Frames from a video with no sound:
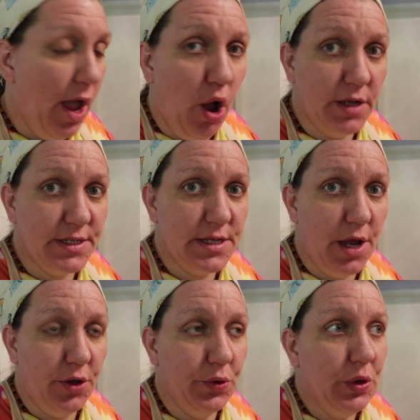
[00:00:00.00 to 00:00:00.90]

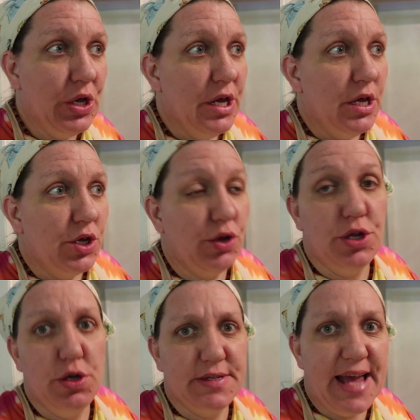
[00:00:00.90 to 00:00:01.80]
Also, you
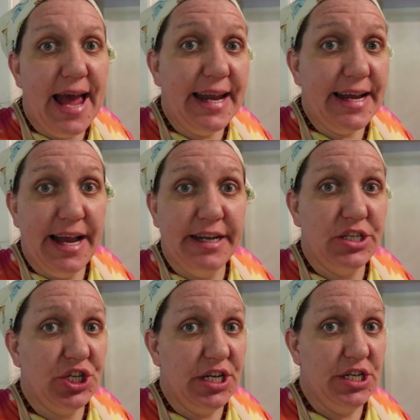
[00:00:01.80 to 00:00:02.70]
can use any kind
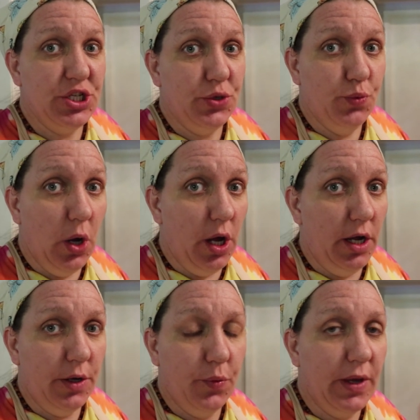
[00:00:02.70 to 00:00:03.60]
of cheese you
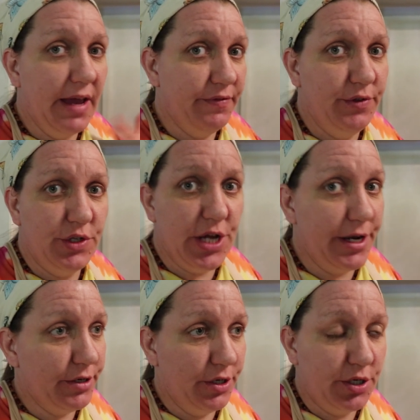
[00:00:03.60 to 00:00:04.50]
want. We have
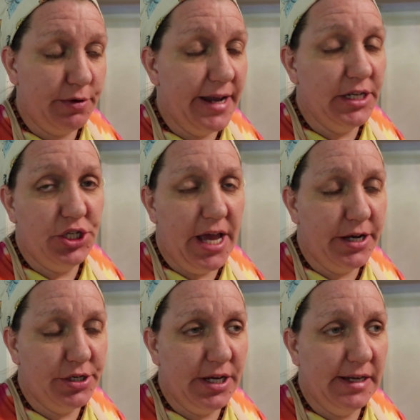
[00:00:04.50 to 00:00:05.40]
cheddar, shredded
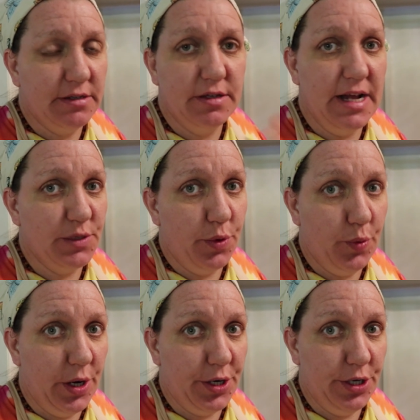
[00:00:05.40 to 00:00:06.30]
cheddar cheese, so that's
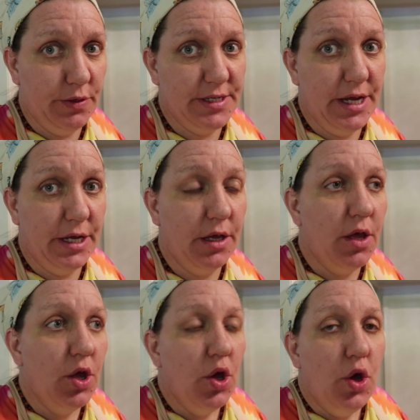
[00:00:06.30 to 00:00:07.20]
what we're using.
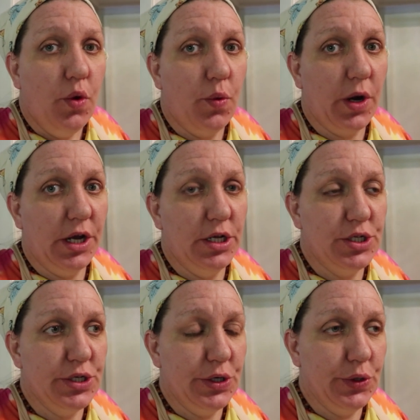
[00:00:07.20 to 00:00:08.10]
We're
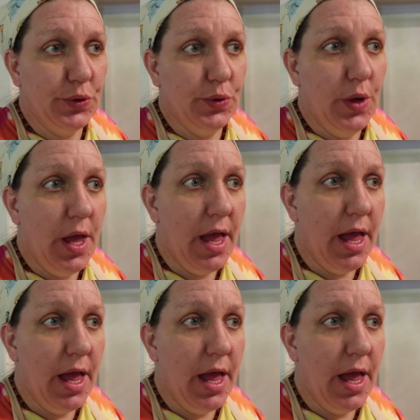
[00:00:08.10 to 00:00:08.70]
gonna do